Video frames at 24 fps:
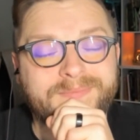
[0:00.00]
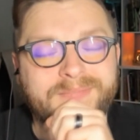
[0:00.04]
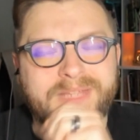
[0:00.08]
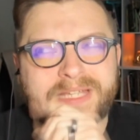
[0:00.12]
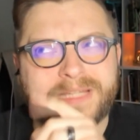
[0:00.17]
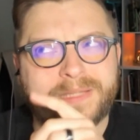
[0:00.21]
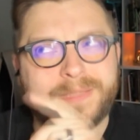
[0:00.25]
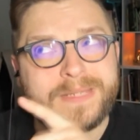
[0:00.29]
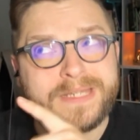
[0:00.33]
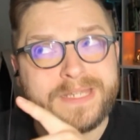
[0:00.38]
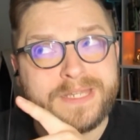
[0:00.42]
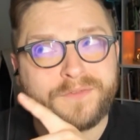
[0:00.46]

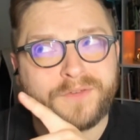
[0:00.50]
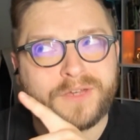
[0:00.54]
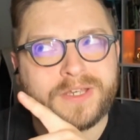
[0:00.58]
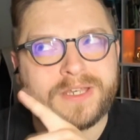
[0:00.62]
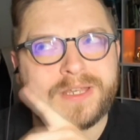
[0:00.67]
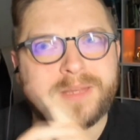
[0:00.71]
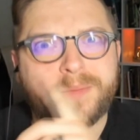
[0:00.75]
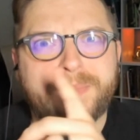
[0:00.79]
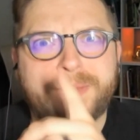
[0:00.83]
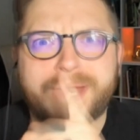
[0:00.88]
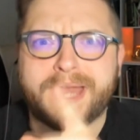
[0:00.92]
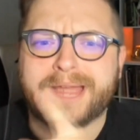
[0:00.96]
It'll be
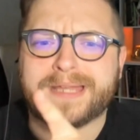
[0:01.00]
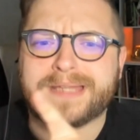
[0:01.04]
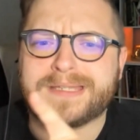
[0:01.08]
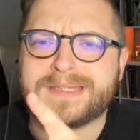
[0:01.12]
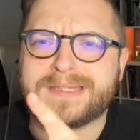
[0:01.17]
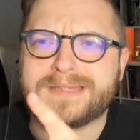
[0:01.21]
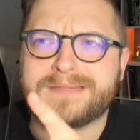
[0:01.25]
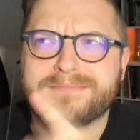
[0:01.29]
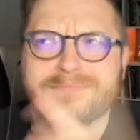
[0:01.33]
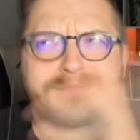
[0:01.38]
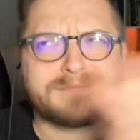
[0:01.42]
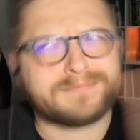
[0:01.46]
different, but
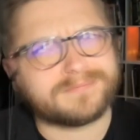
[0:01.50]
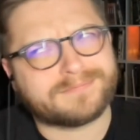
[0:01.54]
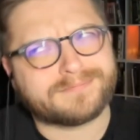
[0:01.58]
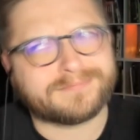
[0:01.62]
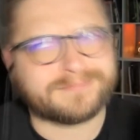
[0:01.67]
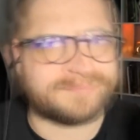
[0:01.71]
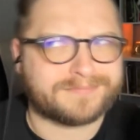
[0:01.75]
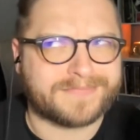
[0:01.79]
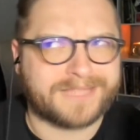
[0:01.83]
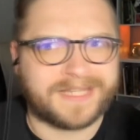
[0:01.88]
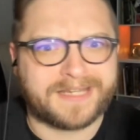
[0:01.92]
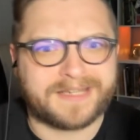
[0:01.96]
not
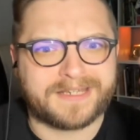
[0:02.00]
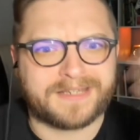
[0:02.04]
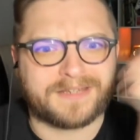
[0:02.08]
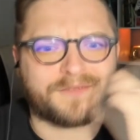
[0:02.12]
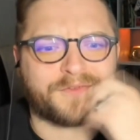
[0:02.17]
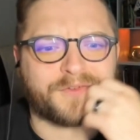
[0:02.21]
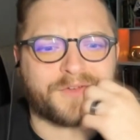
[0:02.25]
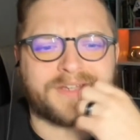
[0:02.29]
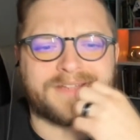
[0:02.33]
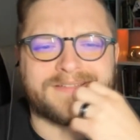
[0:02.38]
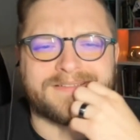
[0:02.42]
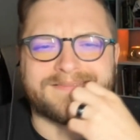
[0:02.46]
any
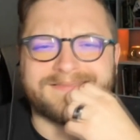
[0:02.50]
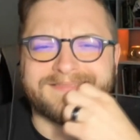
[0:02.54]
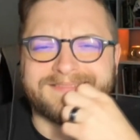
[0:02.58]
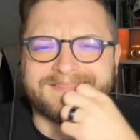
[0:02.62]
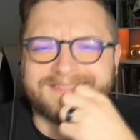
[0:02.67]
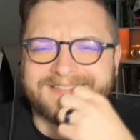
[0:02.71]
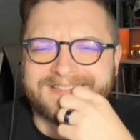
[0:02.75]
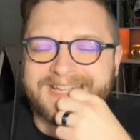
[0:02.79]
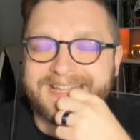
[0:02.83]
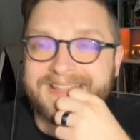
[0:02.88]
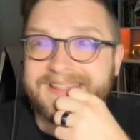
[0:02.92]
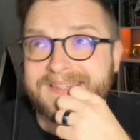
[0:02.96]
different
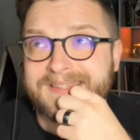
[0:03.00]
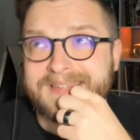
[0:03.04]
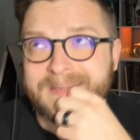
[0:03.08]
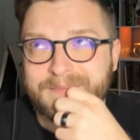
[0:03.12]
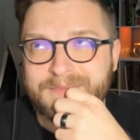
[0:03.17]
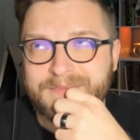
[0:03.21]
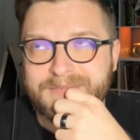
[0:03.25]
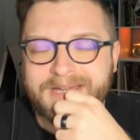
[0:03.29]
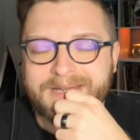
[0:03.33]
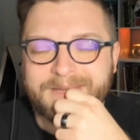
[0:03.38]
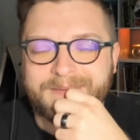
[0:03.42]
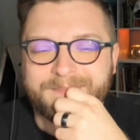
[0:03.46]
at the
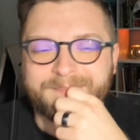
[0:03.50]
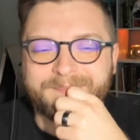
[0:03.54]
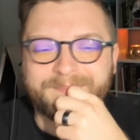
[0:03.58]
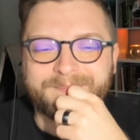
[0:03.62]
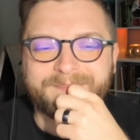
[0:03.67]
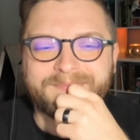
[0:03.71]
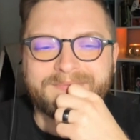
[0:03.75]
same time.